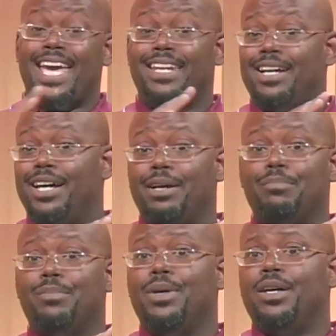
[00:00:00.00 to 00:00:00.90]

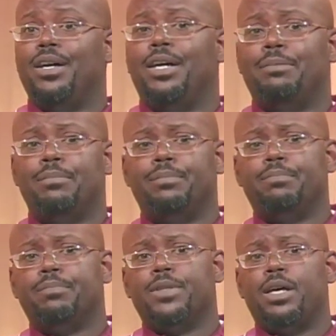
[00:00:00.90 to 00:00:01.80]

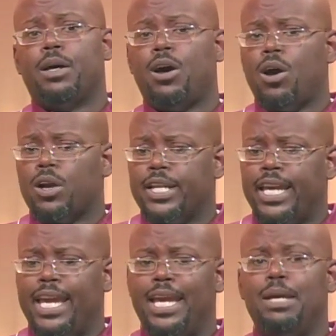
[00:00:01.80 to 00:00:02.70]
a card
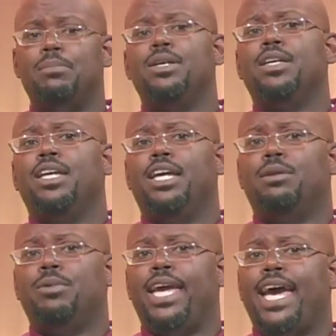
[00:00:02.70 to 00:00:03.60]
game,
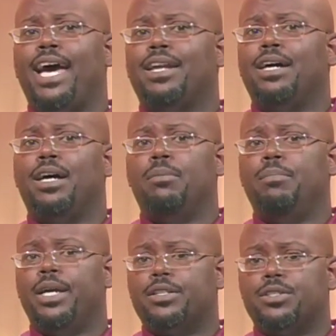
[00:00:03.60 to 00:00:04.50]
and we had a
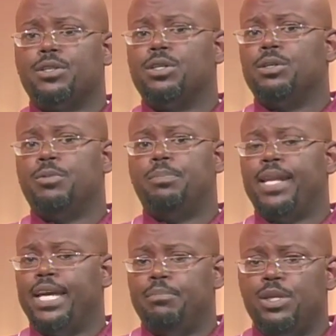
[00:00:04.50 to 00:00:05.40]
mixer, and we
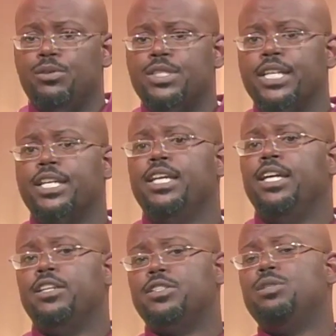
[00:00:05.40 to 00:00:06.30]
played music.
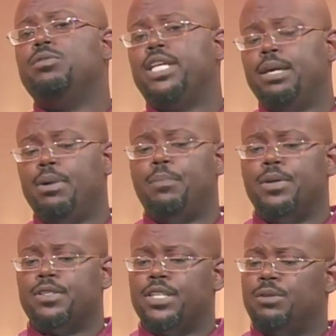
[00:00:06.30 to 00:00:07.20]
And a student came up
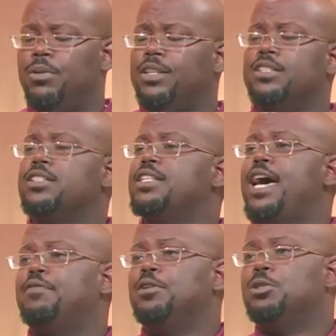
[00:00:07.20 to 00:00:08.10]
and said, "What does this
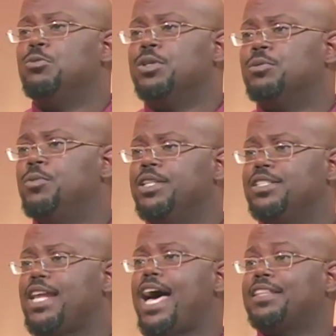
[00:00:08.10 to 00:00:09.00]
have to do with WIT?"
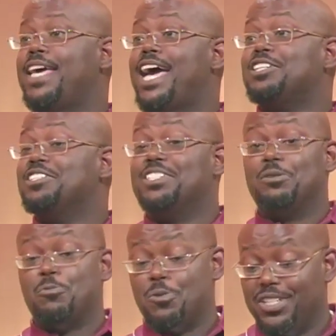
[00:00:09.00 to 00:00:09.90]
They actually
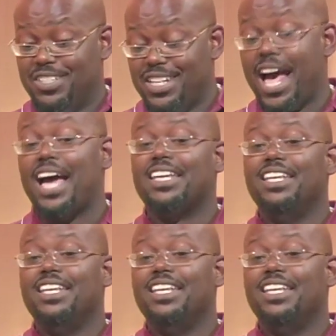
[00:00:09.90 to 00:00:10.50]
said Woodstock,